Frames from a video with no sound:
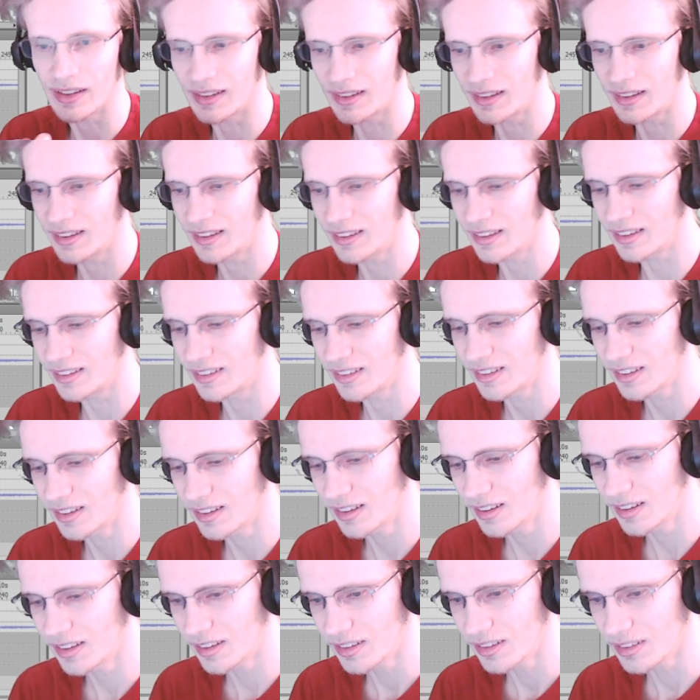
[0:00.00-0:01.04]
So
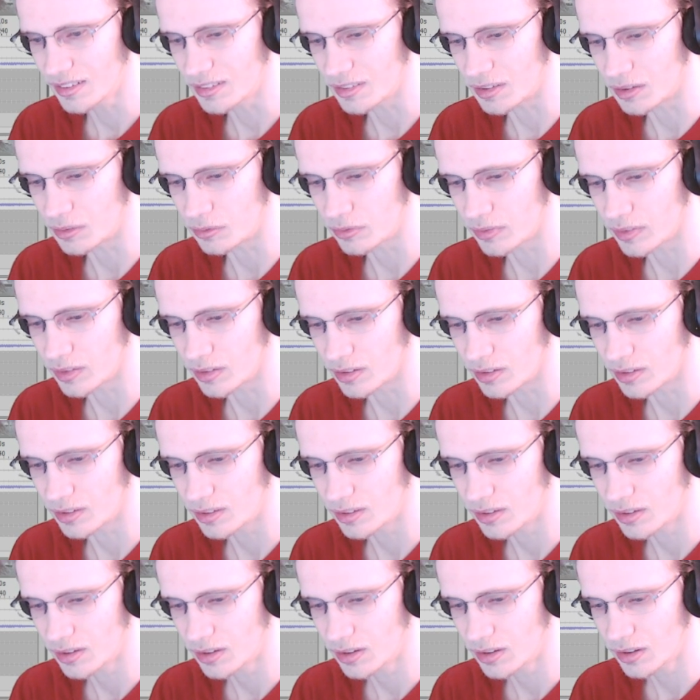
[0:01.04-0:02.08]
don't feel
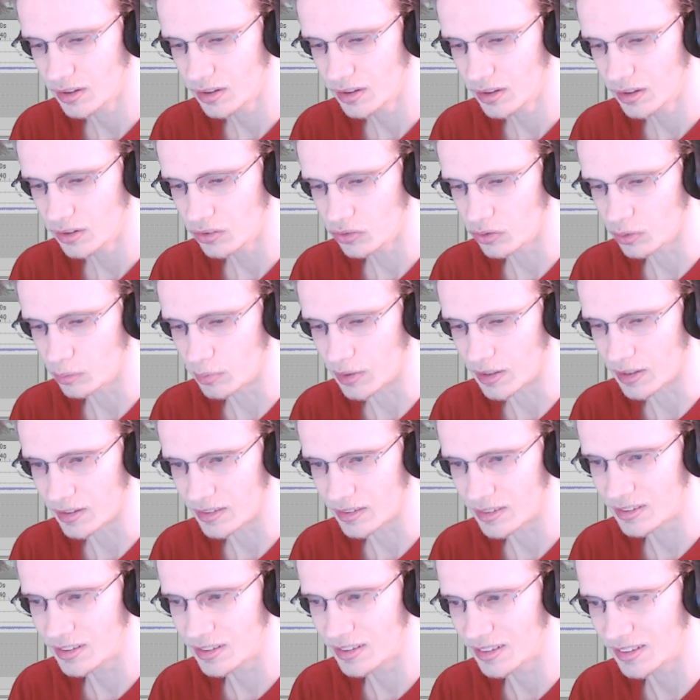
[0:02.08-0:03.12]
too
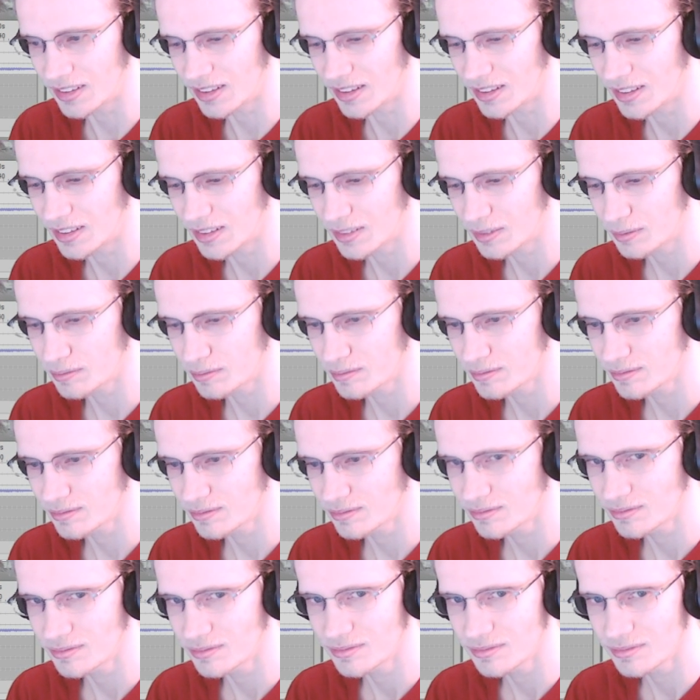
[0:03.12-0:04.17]
bad.
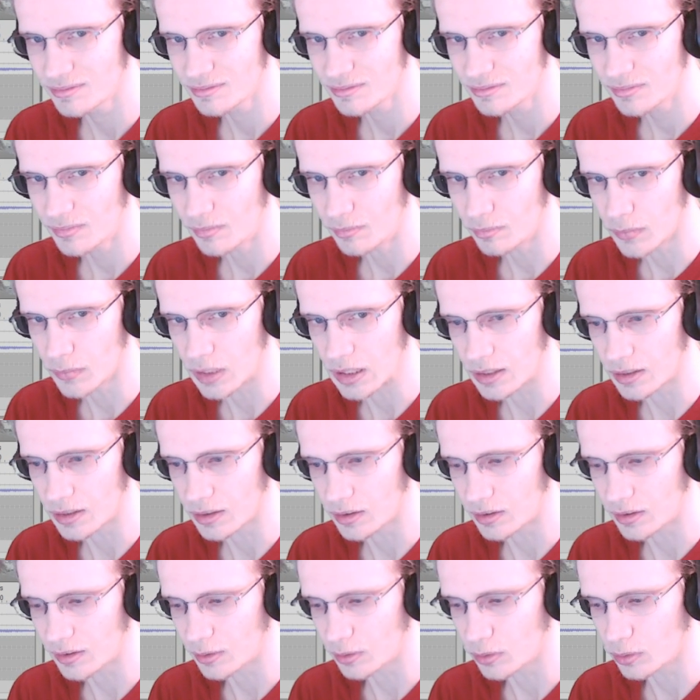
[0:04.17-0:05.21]

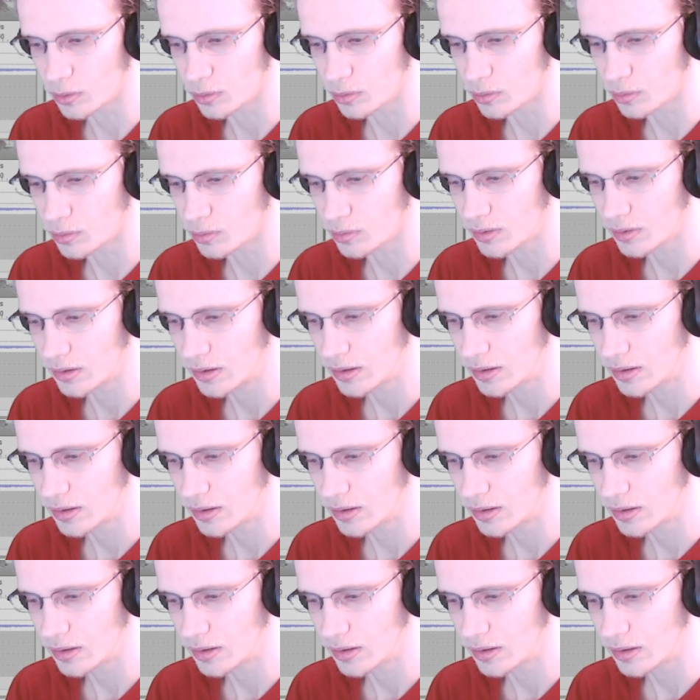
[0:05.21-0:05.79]
Motto